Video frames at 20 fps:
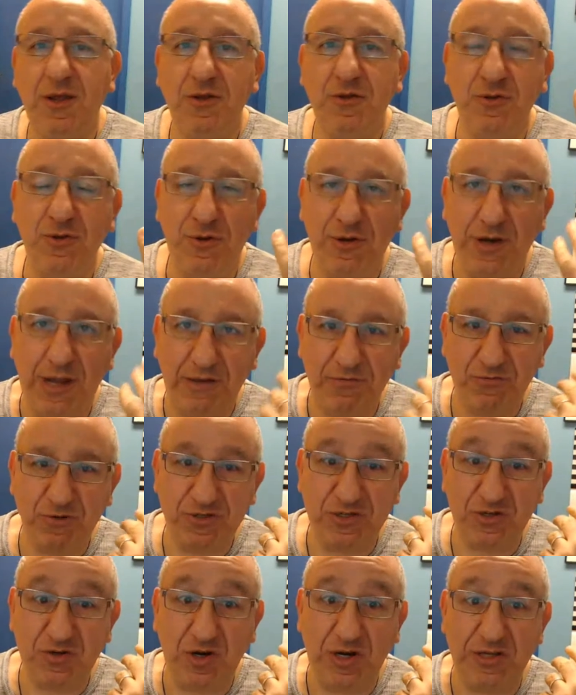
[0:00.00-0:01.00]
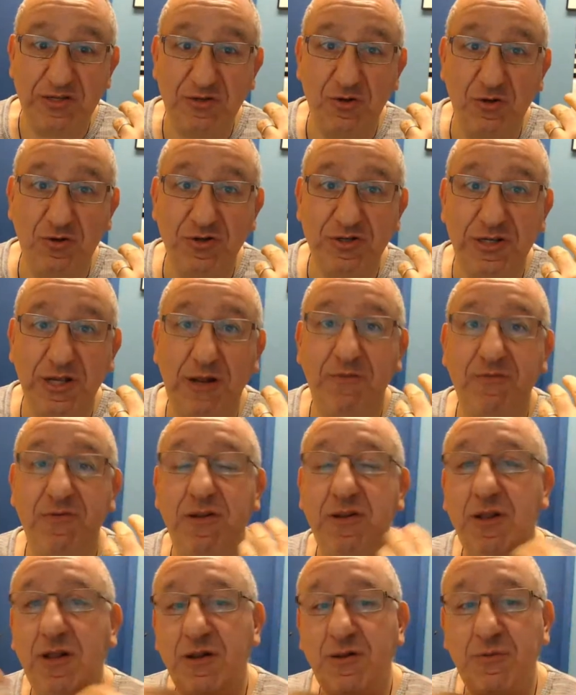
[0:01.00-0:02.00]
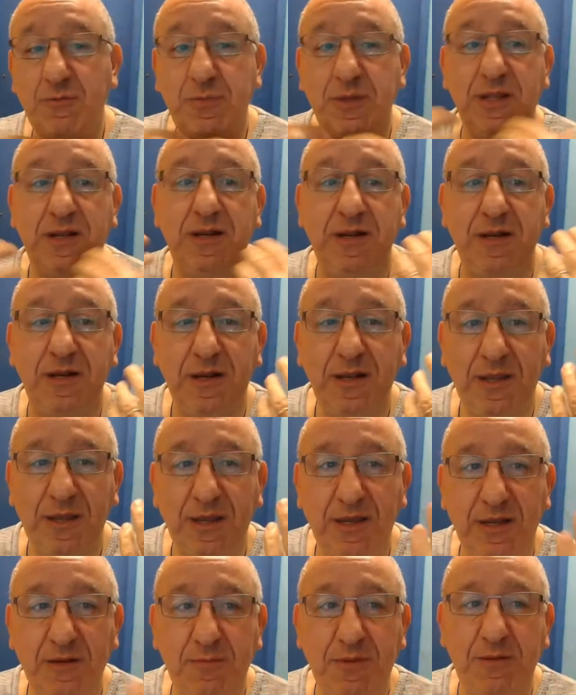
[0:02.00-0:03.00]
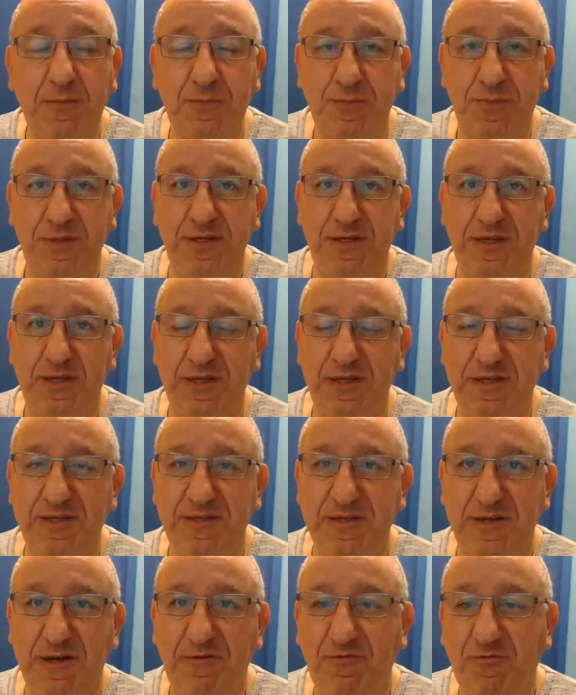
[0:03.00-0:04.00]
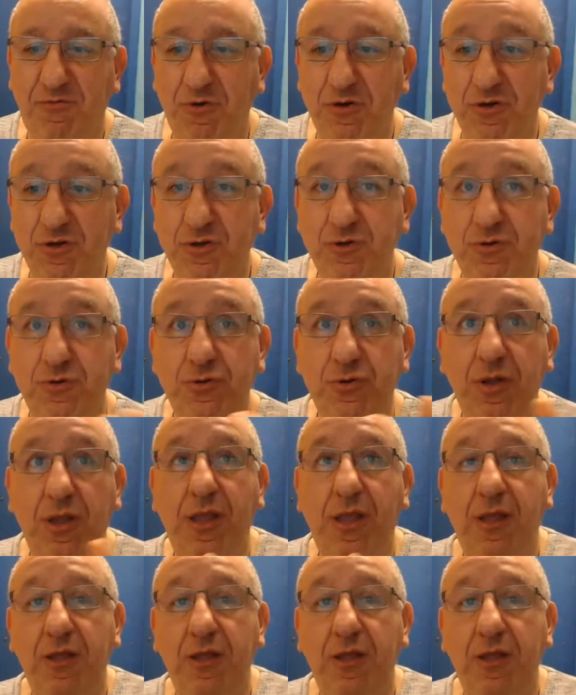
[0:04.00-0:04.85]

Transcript: You don't have to stress yourself. It, will be a little bit, bit easier for you